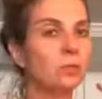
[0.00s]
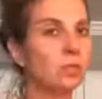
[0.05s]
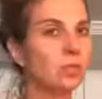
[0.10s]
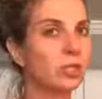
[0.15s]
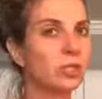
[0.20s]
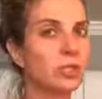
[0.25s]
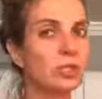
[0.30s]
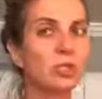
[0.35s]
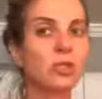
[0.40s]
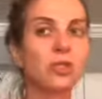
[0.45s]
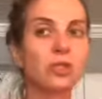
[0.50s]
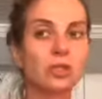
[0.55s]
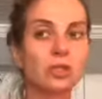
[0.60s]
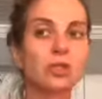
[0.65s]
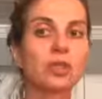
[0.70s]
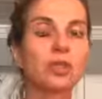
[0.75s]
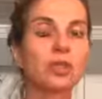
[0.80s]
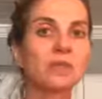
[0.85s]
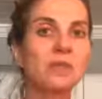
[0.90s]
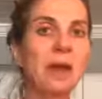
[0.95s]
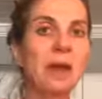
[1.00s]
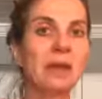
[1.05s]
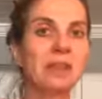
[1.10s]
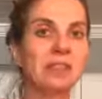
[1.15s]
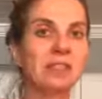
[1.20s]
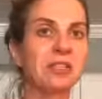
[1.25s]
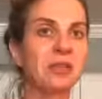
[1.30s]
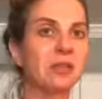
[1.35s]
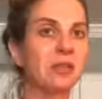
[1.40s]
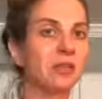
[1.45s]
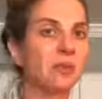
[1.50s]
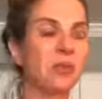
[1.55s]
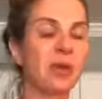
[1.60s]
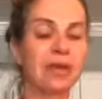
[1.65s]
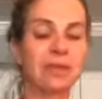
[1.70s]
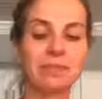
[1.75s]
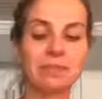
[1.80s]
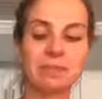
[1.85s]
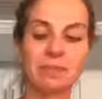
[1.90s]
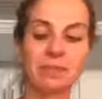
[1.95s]
Just there's a good balance here. The
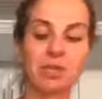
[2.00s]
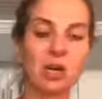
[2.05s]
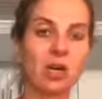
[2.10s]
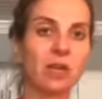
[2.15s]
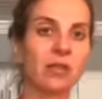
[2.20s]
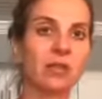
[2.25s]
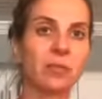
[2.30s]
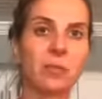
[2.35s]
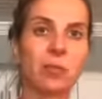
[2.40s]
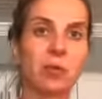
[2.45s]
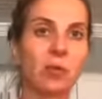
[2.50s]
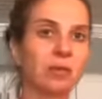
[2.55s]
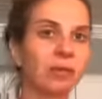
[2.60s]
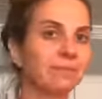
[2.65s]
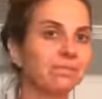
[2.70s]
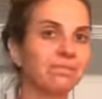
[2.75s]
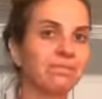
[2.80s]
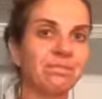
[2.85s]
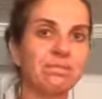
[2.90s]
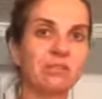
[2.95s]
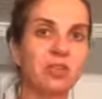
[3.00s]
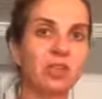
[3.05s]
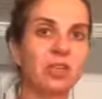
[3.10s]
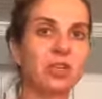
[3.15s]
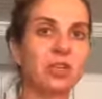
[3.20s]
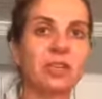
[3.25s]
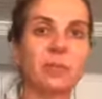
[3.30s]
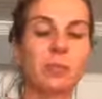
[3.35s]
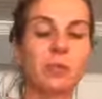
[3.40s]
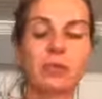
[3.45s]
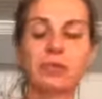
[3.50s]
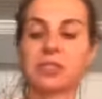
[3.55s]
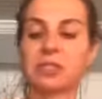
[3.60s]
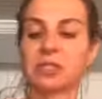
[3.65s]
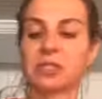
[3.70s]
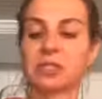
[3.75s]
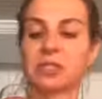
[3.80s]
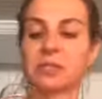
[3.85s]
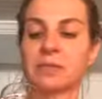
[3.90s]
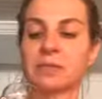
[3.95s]
red, the port, the tawny port
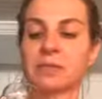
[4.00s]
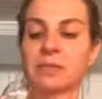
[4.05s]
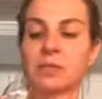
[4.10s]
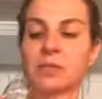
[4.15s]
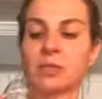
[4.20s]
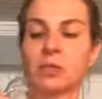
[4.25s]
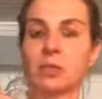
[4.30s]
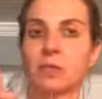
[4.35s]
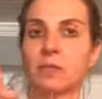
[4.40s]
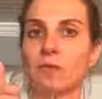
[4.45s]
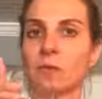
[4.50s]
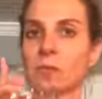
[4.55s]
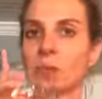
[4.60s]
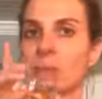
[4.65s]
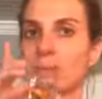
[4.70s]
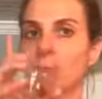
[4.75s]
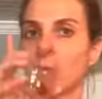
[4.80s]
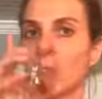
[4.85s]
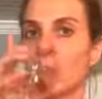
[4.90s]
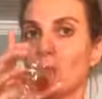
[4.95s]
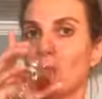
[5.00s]
just didn't didn't do it for me.